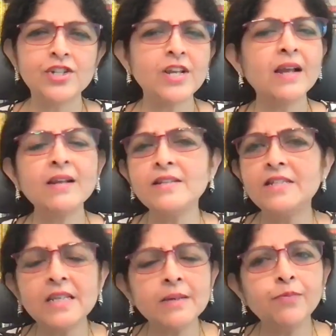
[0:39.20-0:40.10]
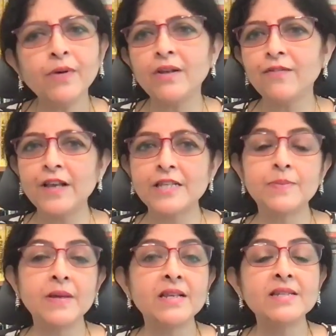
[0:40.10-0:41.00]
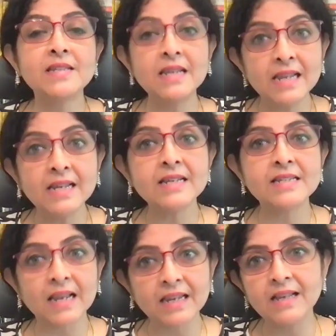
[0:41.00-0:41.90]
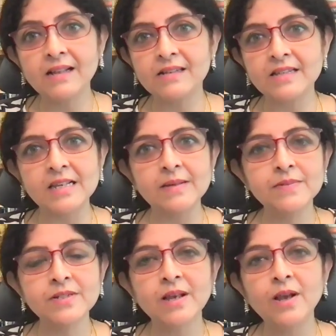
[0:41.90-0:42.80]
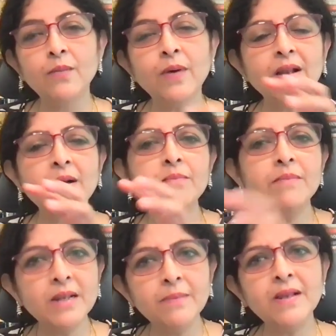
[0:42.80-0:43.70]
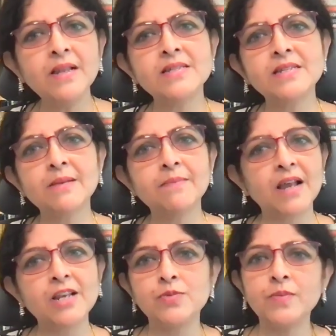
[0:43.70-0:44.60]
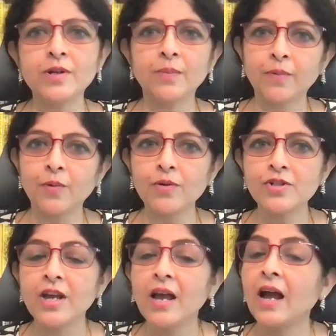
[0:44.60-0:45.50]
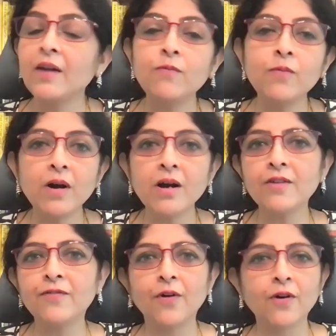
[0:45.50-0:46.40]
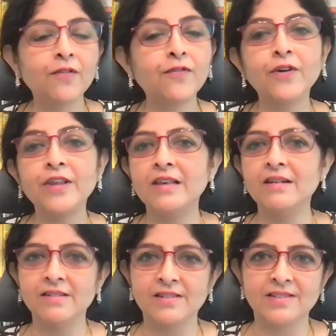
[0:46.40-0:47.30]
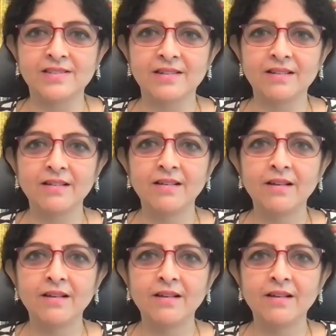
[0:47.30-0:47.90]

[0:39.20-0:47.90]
She had a deep well of experience leading technical teams where her minimalistic management approach had worked for her for years.